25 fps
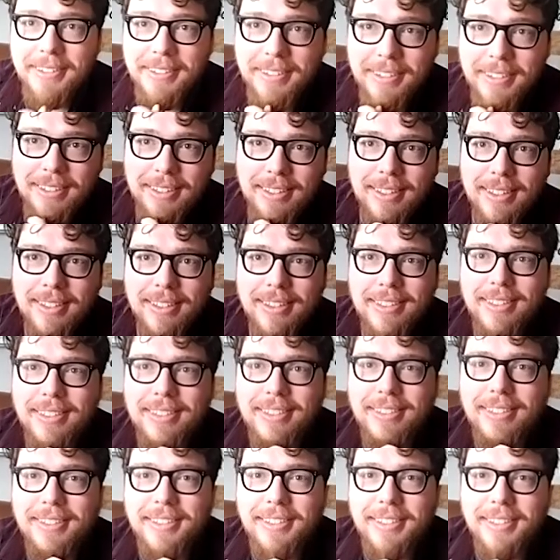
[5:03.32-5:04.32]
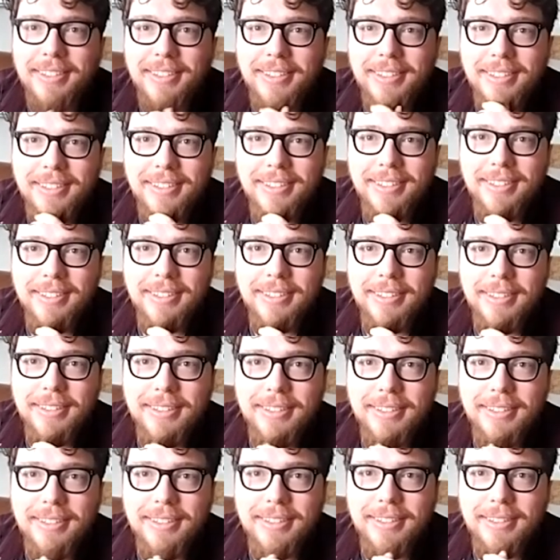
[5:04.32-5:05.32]

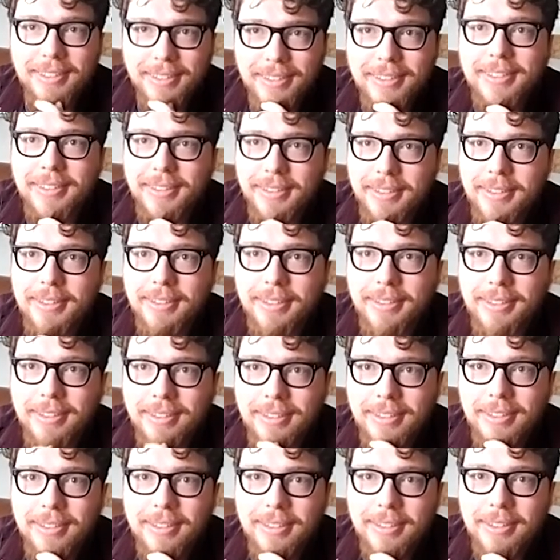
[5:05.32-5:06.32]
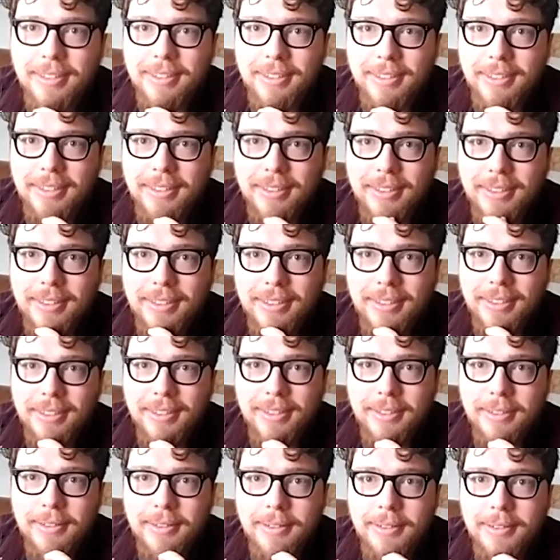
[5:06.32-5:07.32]

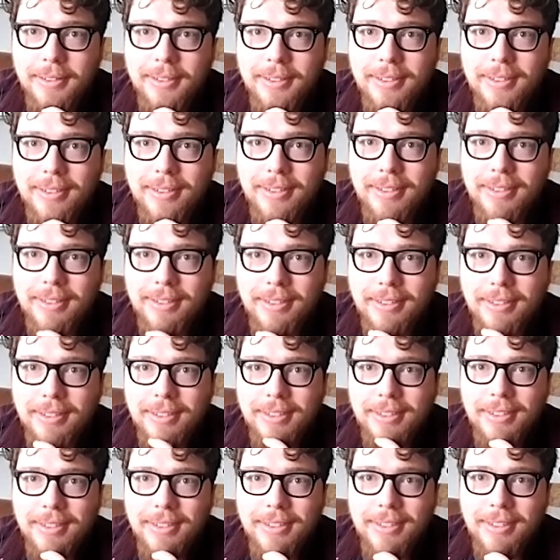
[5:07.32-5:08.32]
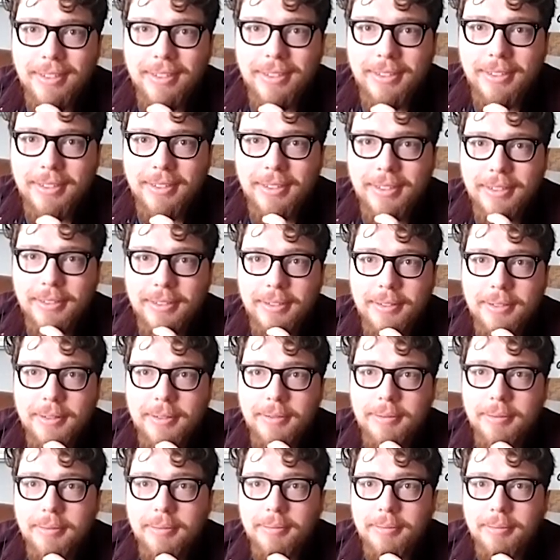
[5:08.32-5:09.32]

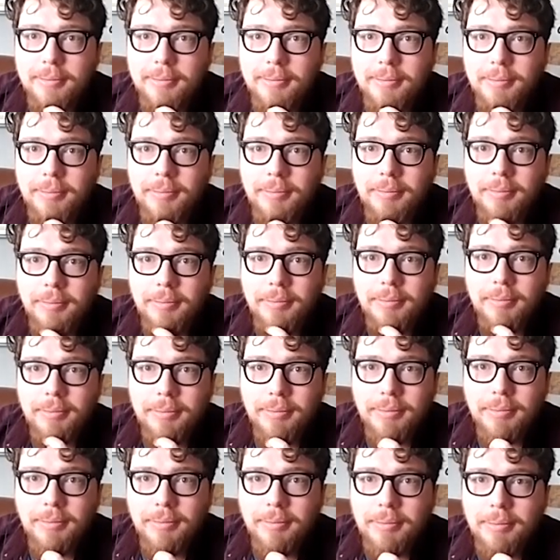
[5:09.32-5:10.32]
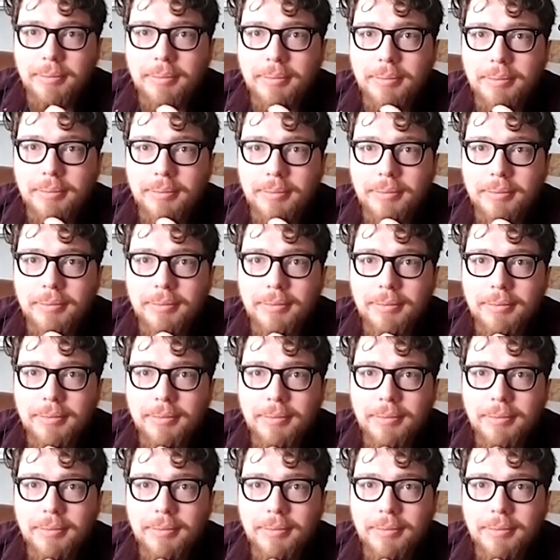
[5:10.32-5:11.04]
[no speech]